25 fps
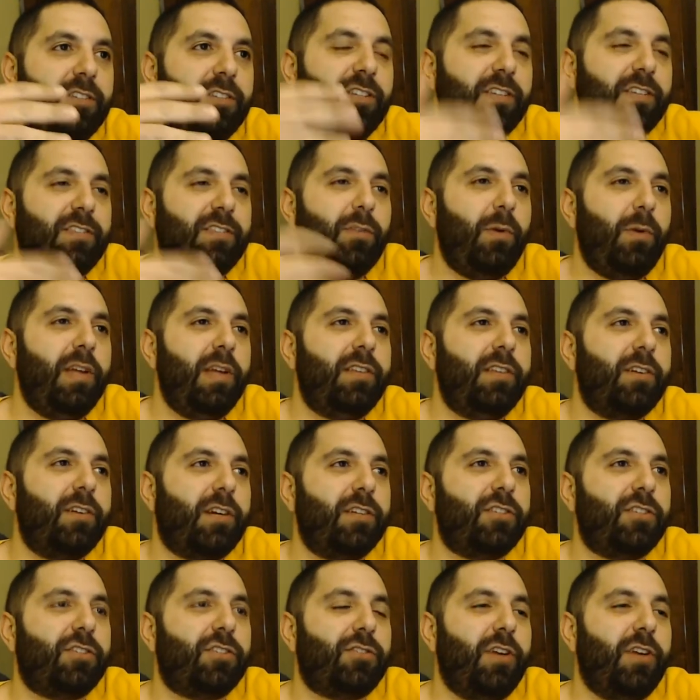Just the way they're
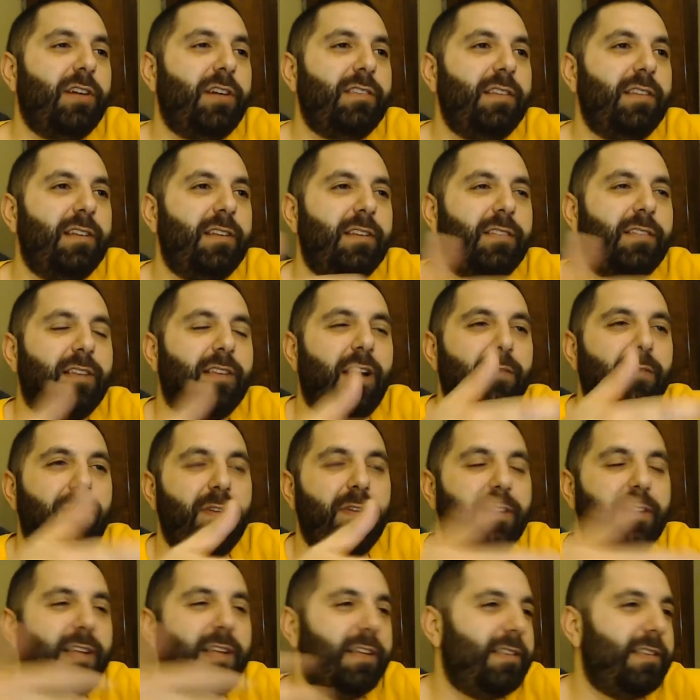constructed is. I
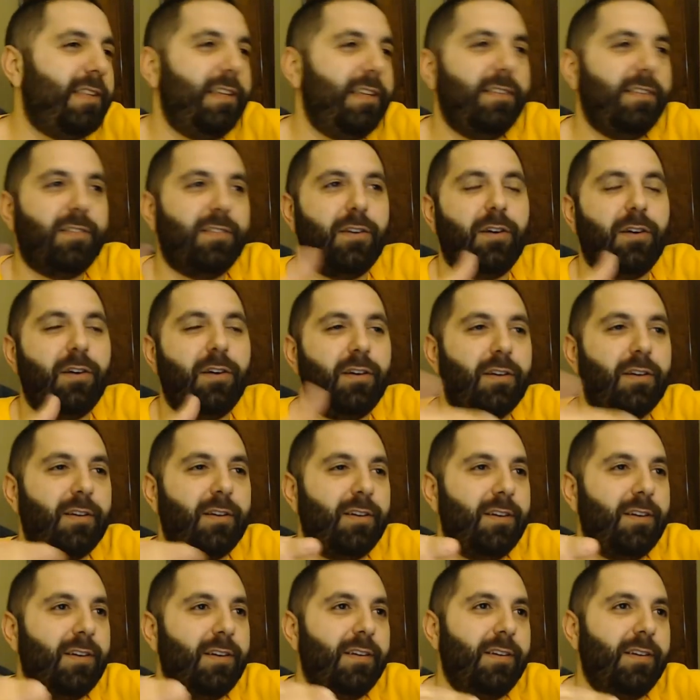feel like these
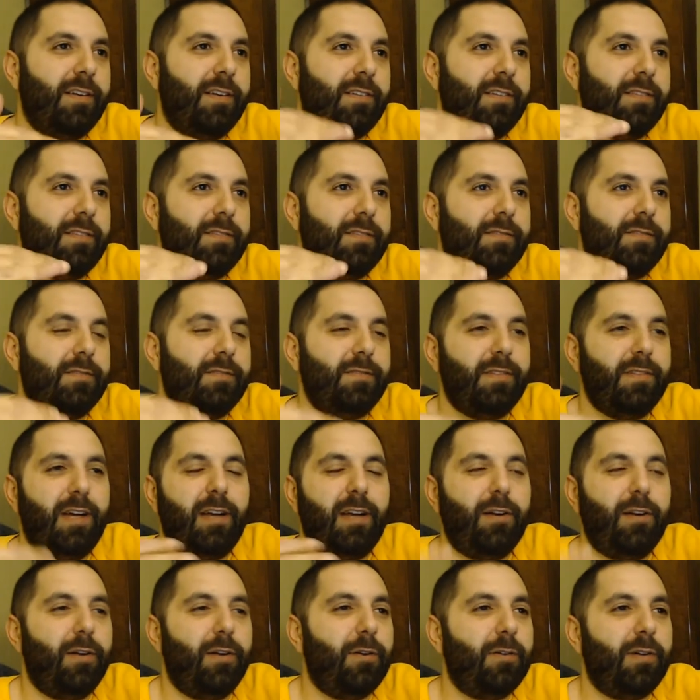are.
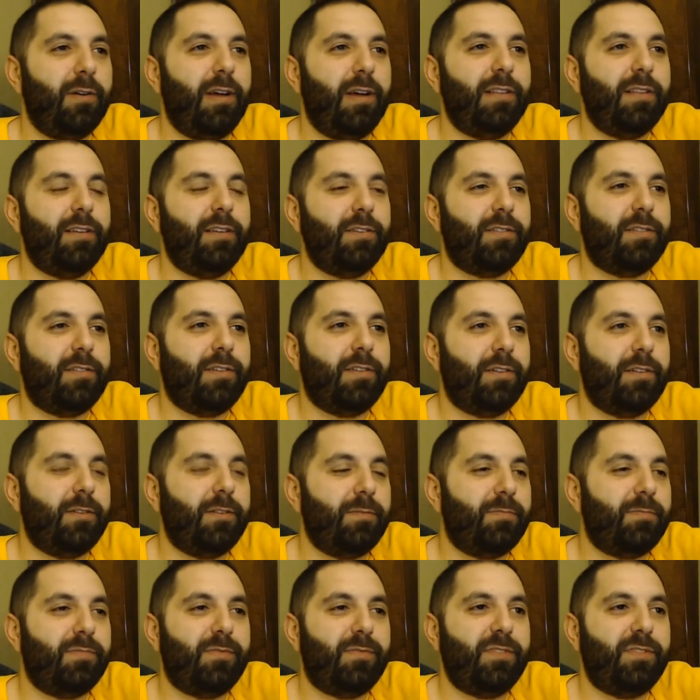I don't know.
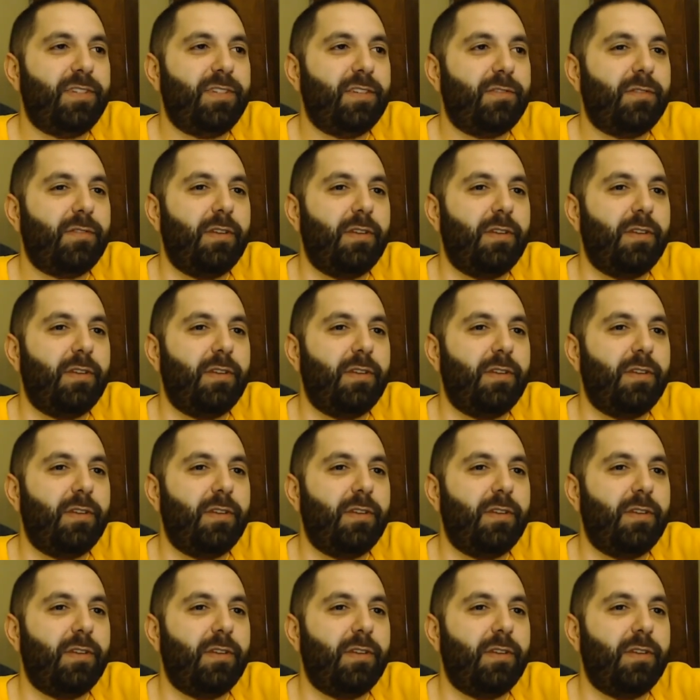They're just